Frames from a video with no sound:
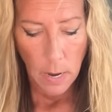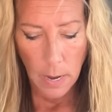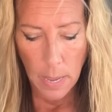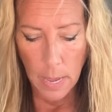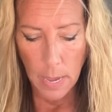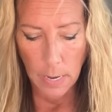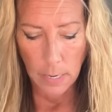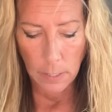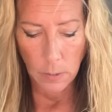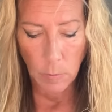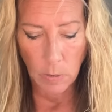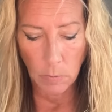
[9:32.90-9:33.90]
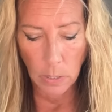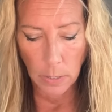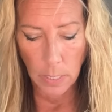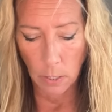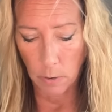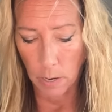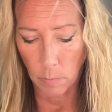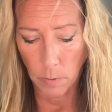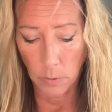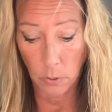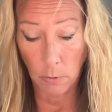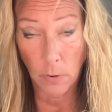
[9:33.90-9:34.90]
And it's been really incredible.
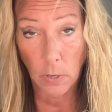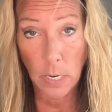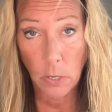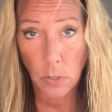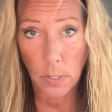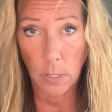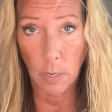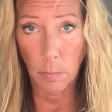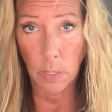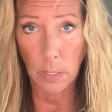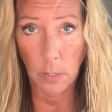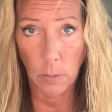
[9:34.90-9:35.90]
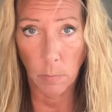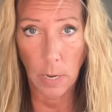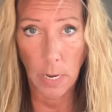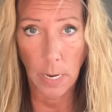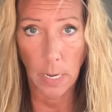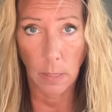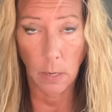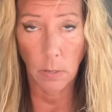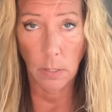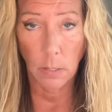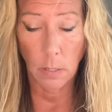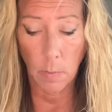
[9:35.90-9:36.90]
So if you're interested in participating, there
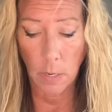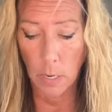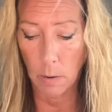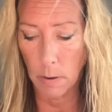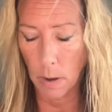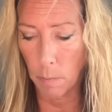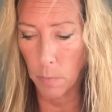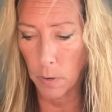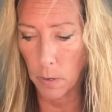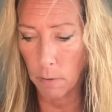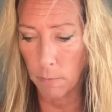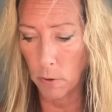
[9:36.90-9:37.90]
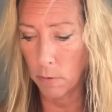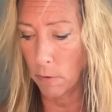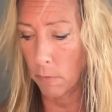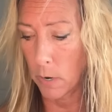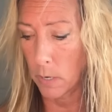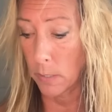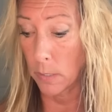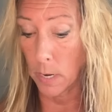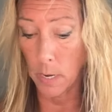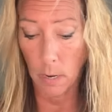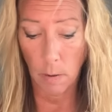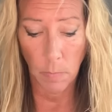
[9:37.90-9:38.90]
is a limited number. A few have already
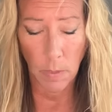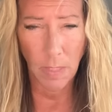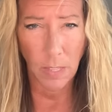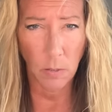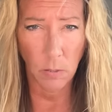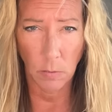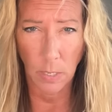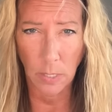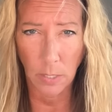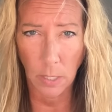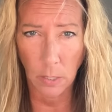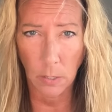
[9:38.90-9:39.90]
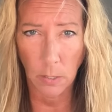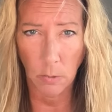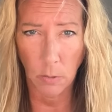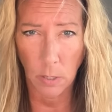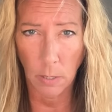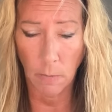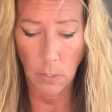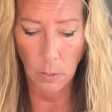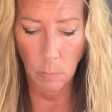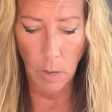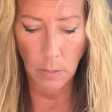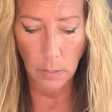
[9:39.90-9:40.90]
signed up. I think there's only 6 or 7
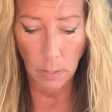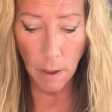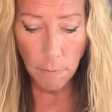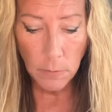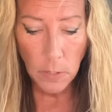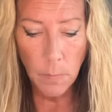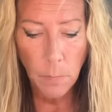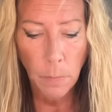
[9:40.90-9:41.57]
spots left.